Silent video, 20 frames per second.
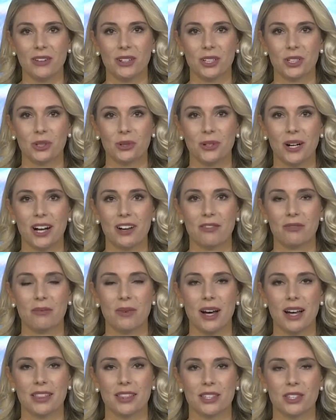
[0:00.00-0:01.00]
Now to
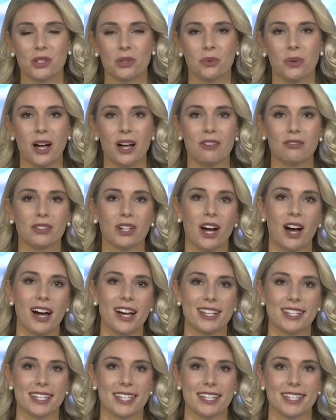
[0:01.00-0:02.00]
12 months, 12
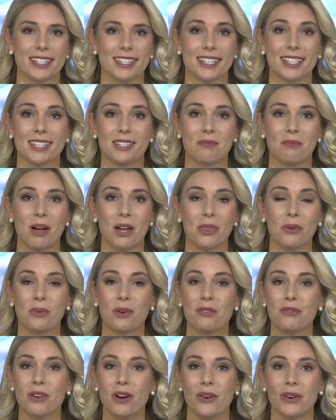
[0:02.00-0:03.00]
causes. This
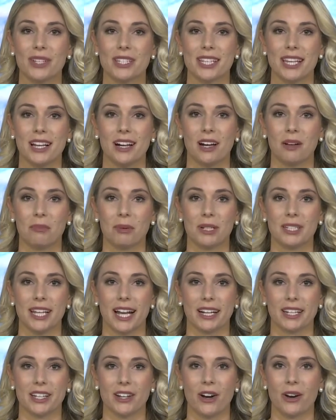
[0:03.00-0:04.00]
month, we're focusing on
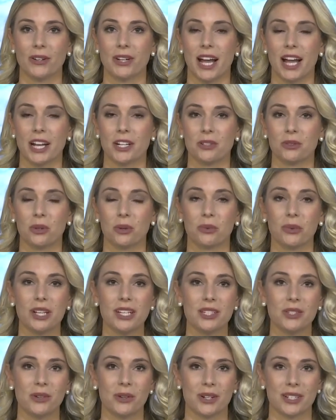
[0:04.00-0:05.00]
protecting our natural
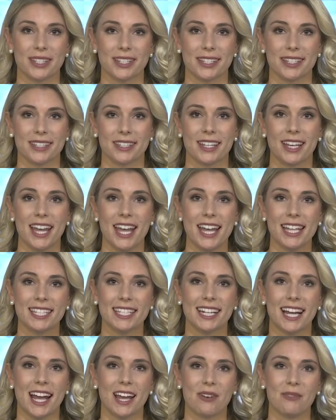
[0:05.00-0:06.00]
resources.
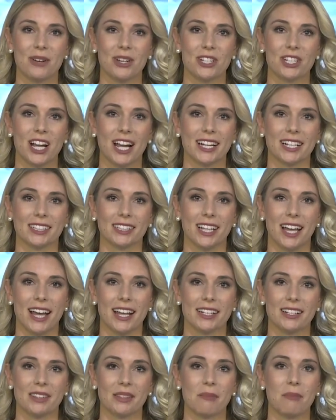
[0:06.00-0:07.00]
Tonight, we shine a
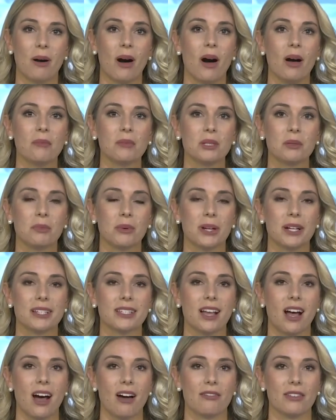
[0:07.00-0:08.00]
light on the Palm
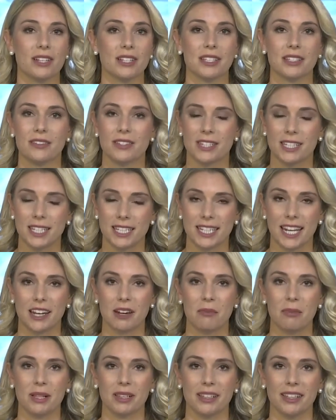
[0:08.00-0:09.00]
Springs Office of
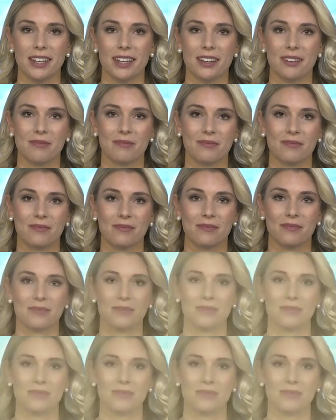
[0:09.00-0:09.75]
Sustainability.